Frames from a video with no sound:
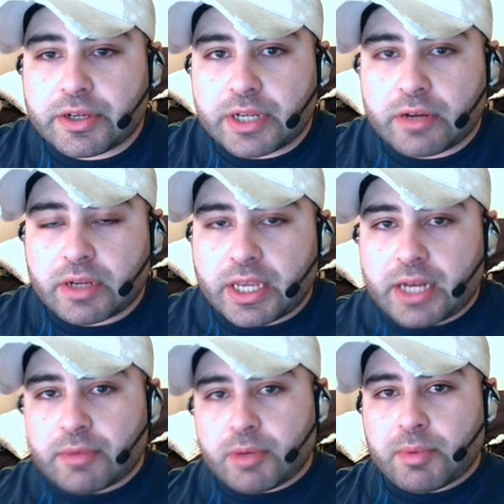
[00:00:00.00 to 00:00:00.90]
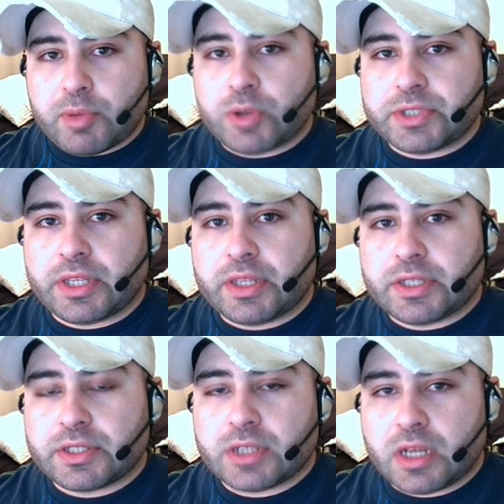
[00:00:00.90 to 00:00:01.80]
Now again, I'm going to be posting
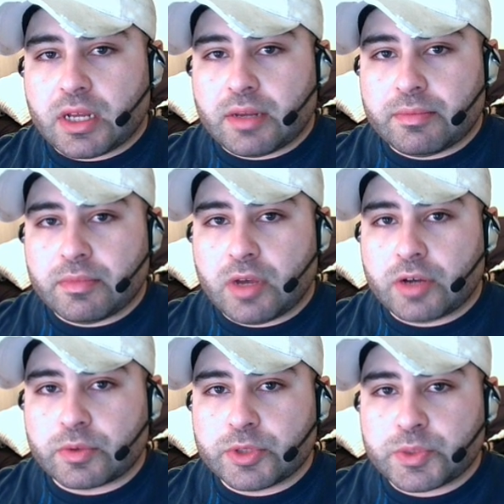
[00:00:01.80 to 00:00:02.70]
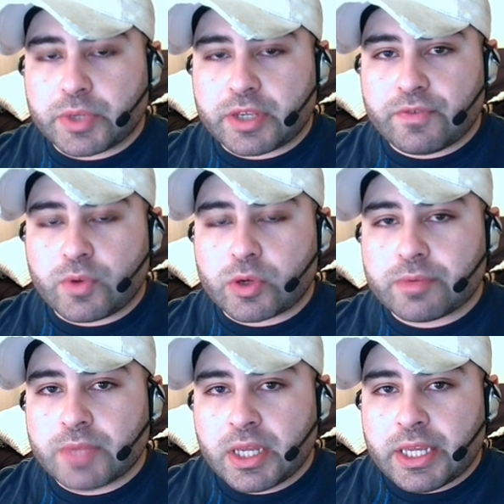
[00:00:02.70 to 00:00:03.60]
this on Roots Wiki forum,